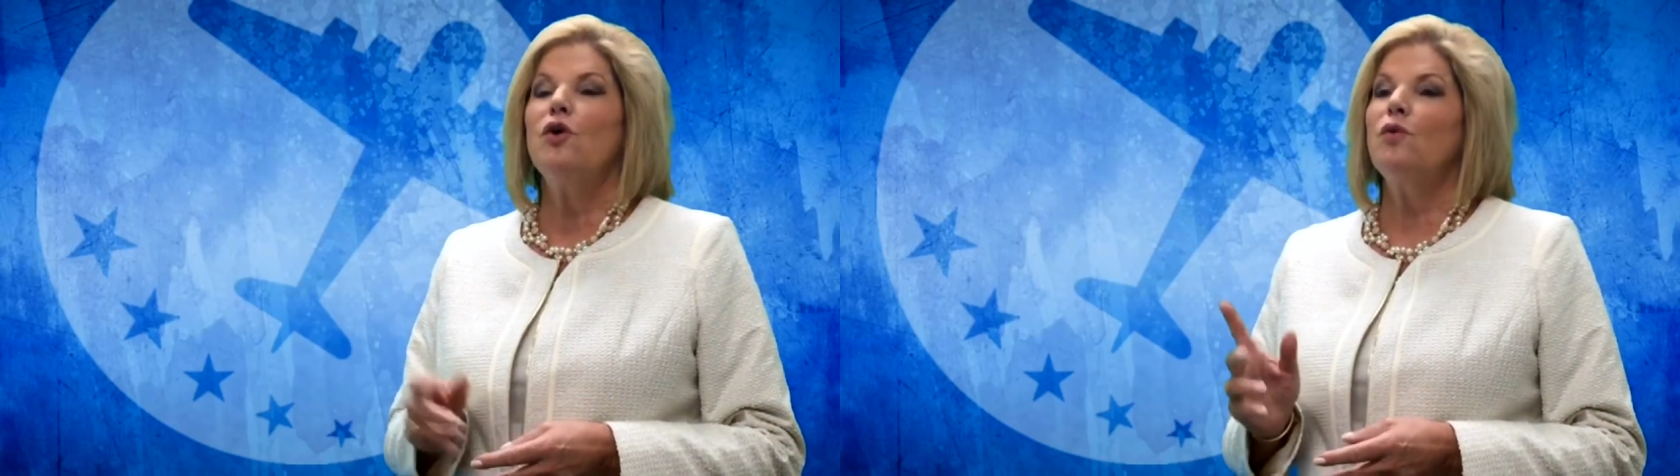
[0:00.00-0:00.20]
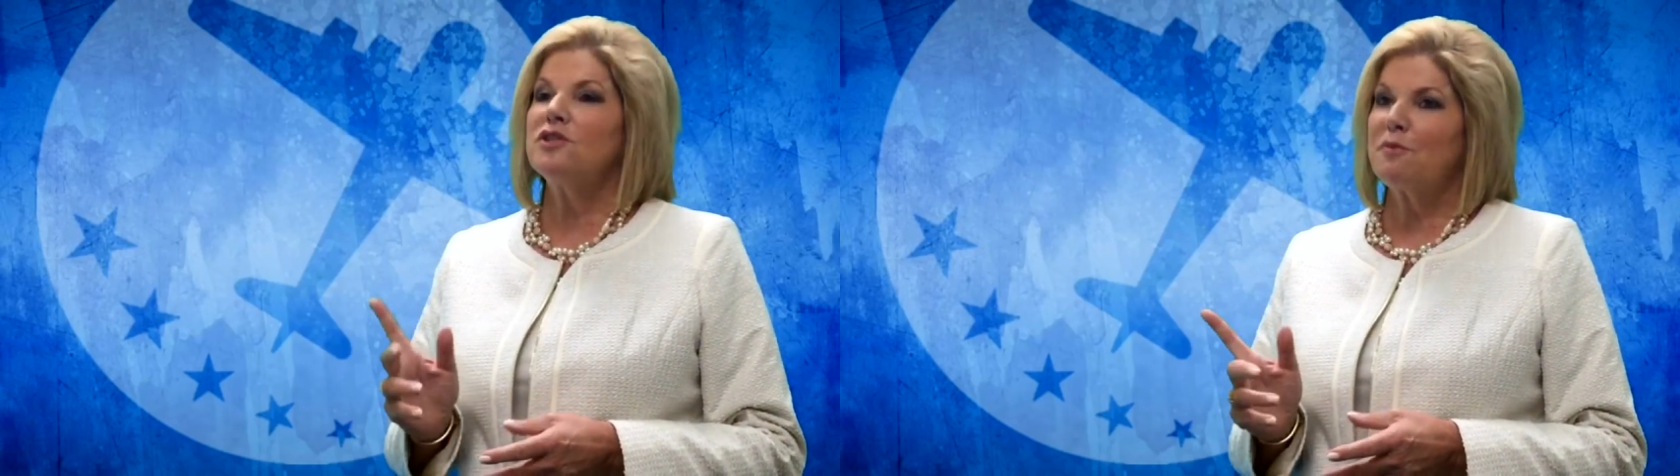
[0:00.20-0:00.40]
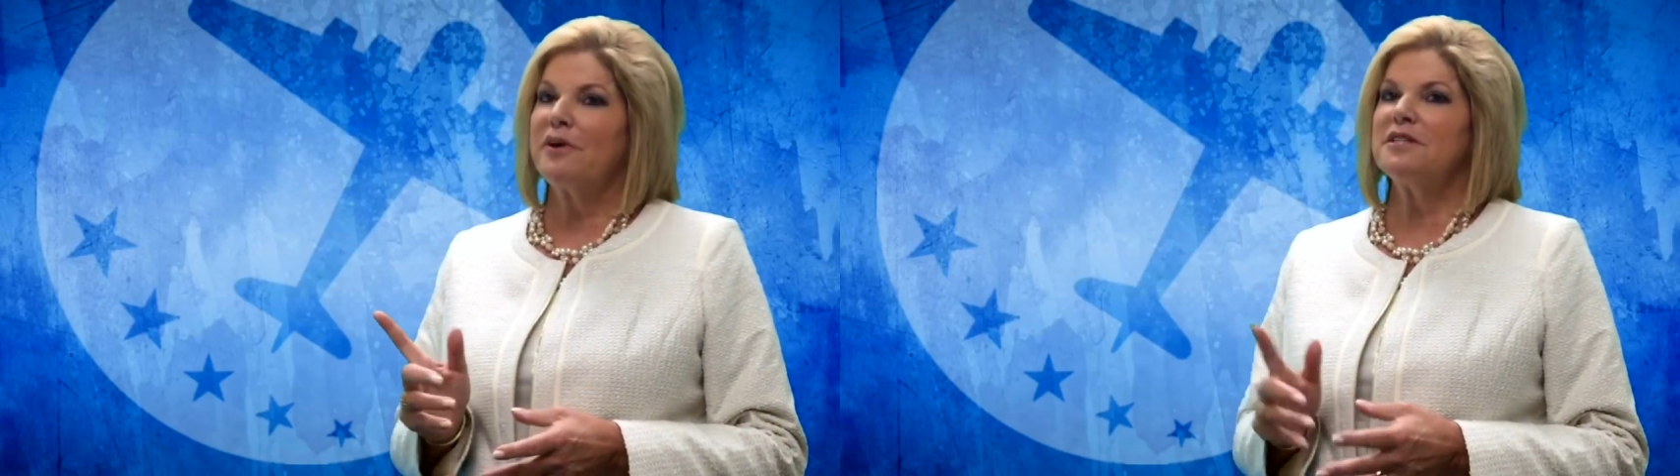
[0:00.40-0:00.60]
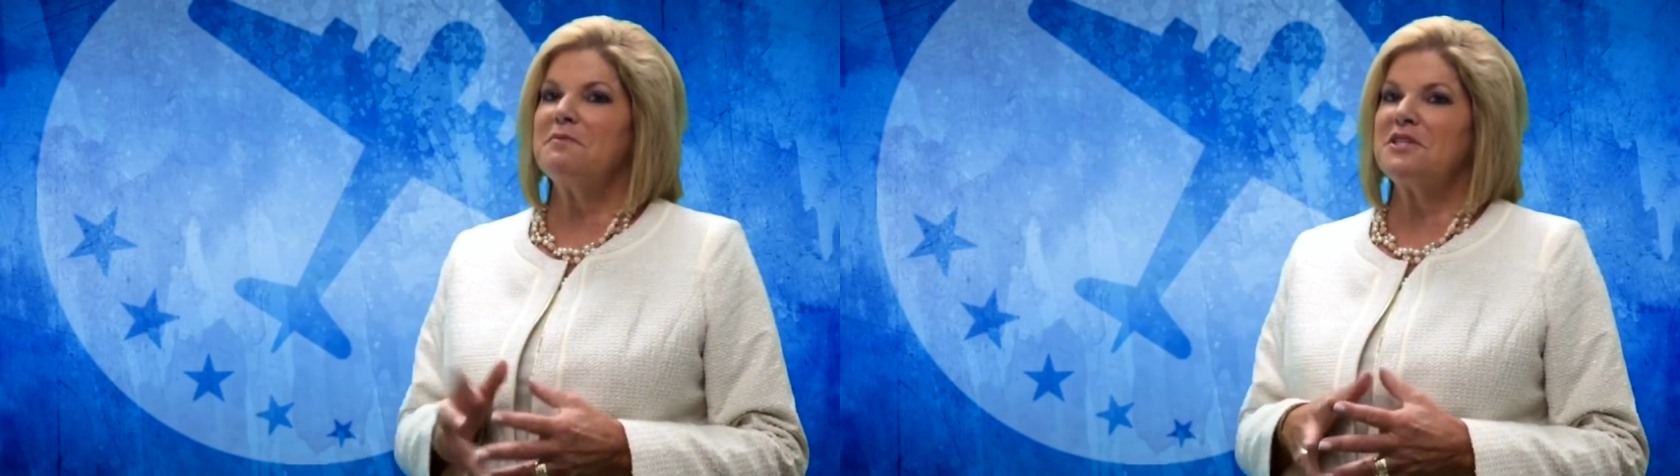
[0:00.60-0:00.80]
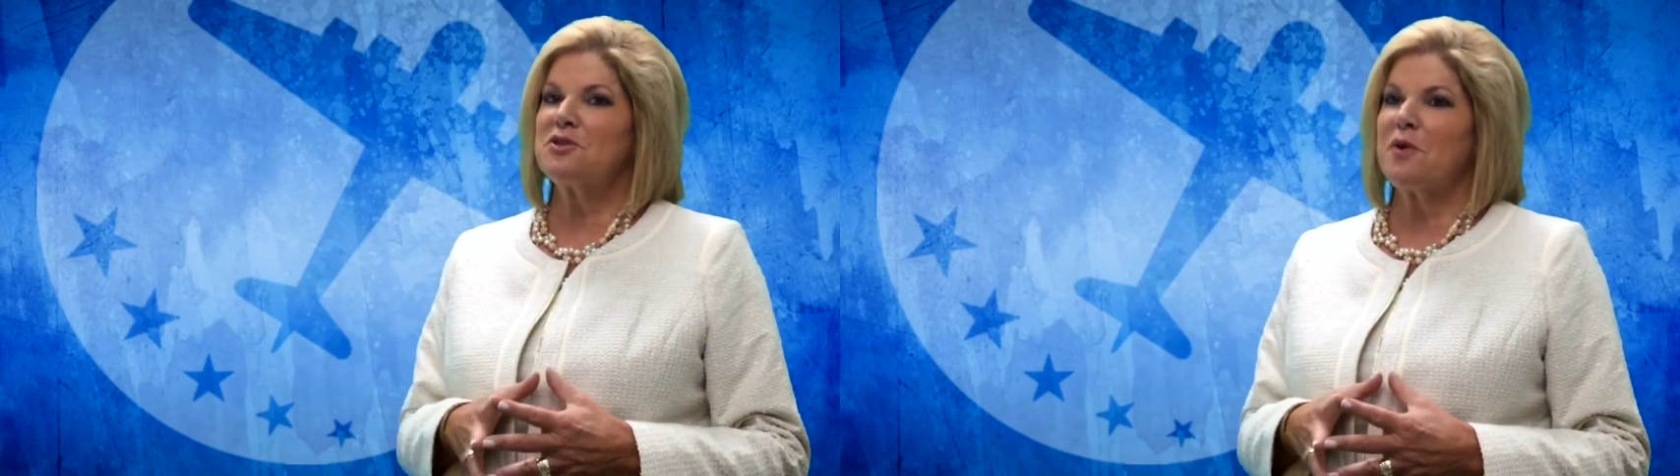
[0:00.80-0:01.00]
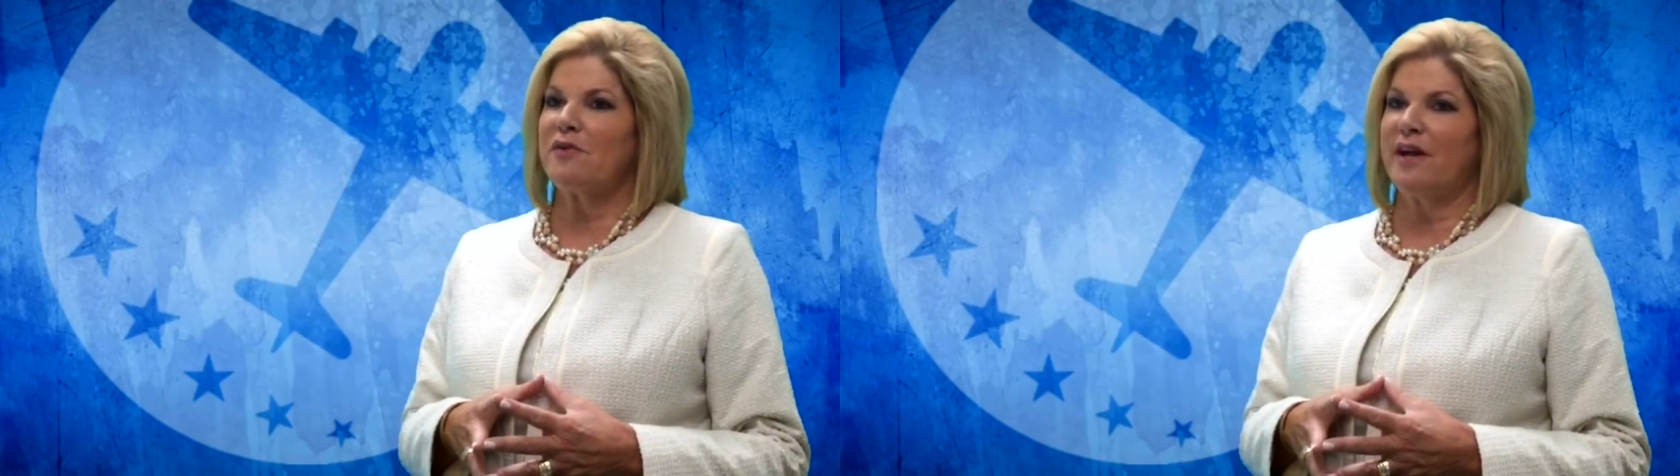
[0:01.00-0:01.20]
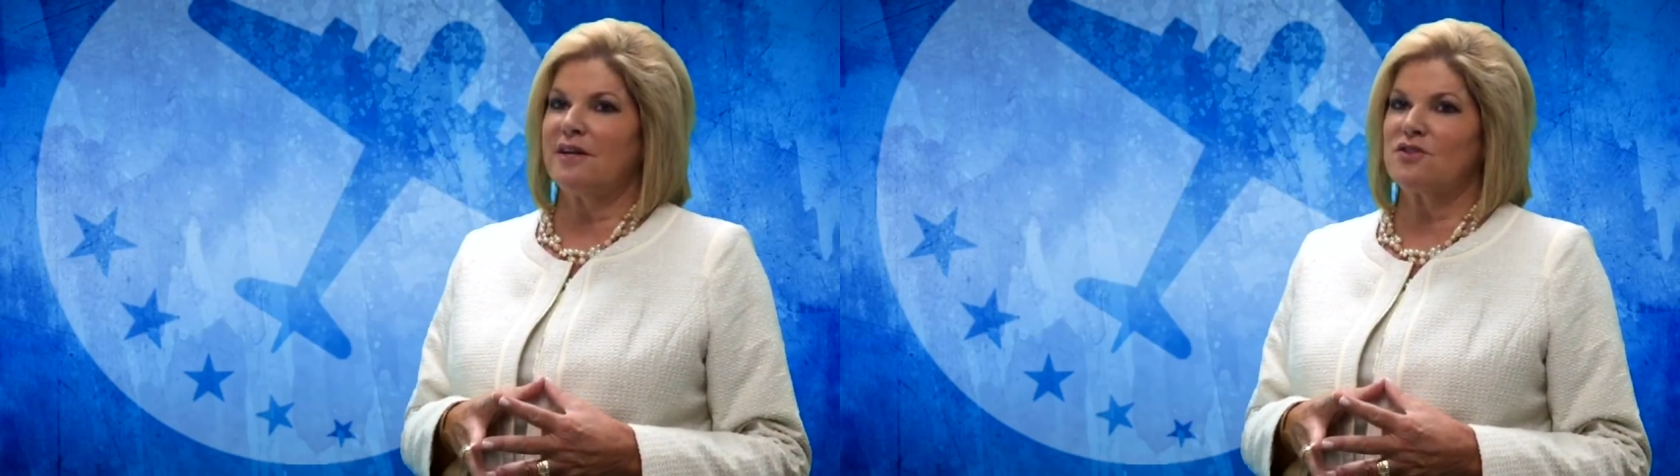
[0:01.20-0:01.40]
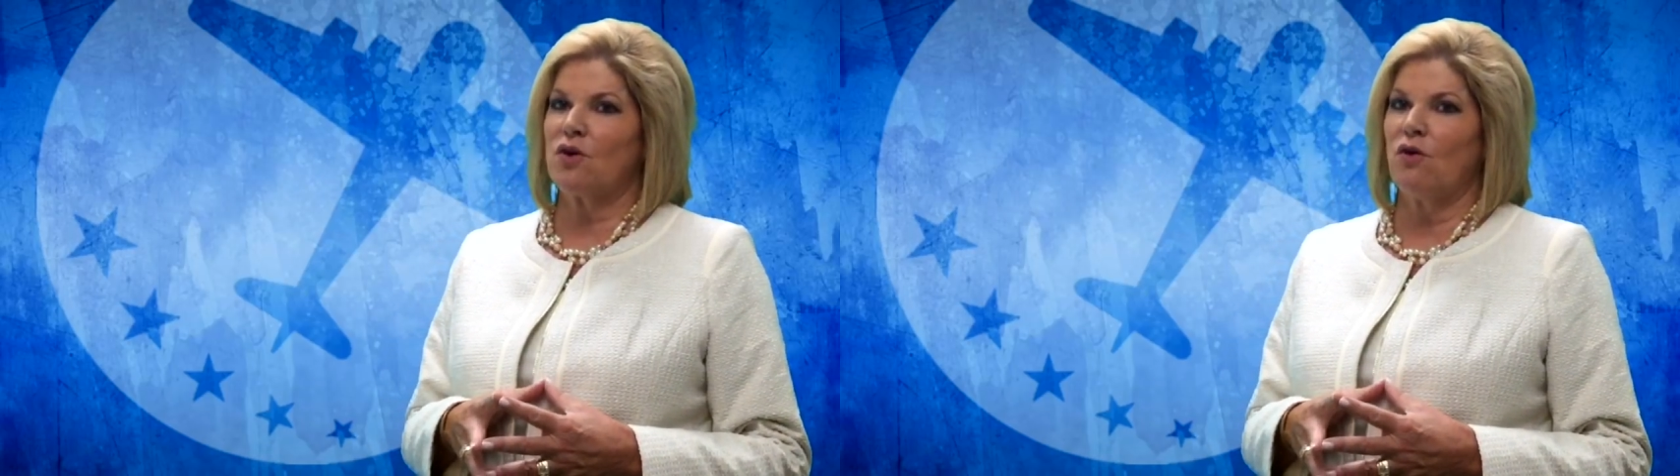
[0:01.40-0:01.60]
which brings me to our
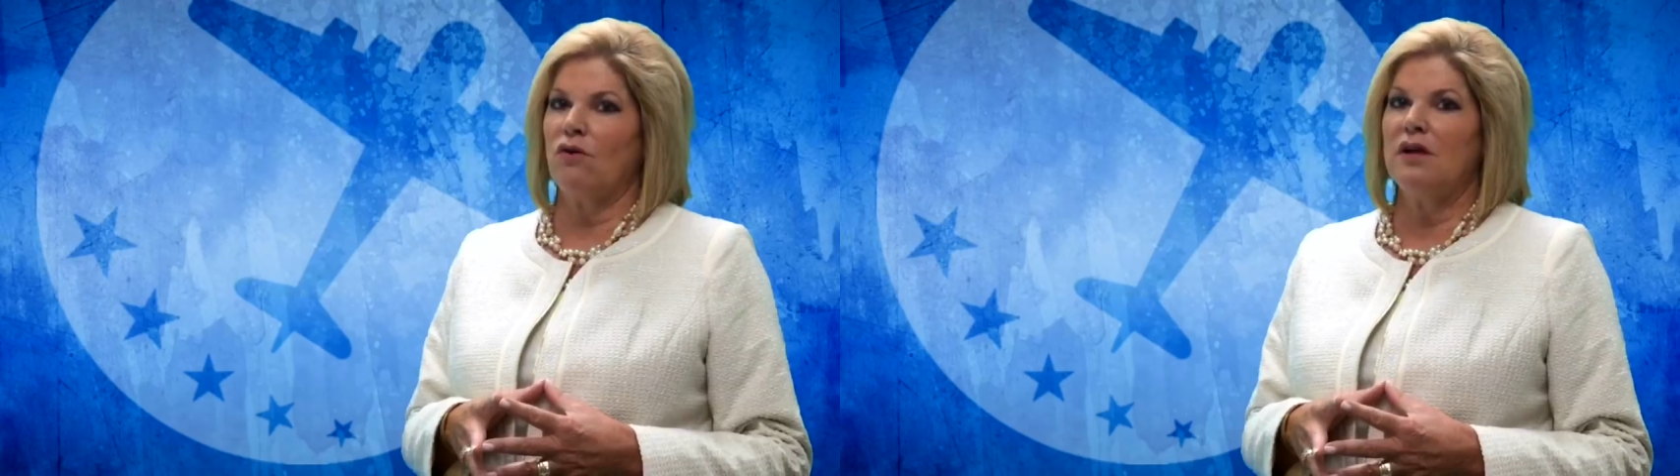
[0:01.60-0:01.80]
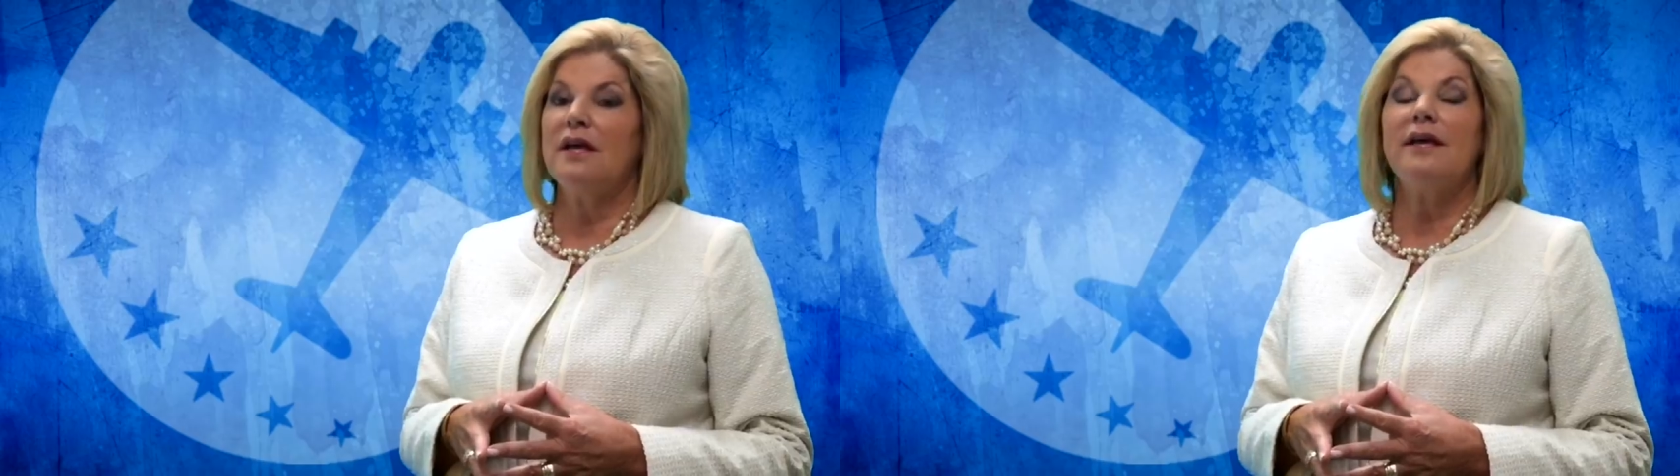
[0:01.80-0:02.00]
next goal,